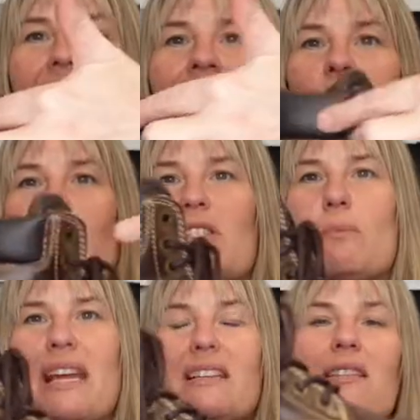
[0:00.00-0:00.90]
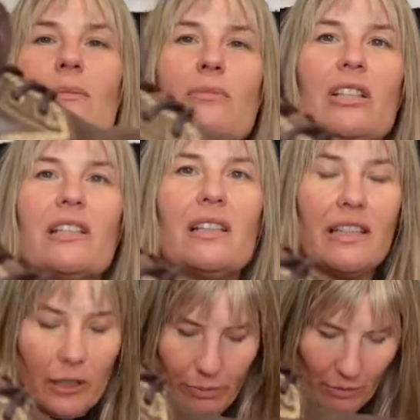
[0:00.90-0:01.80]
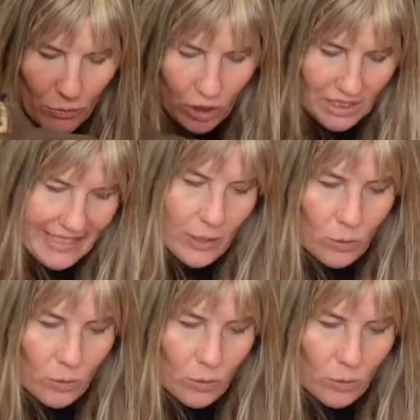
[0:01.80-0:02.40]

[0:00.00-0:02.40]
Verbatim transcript: here, which makes them look a little bit more like a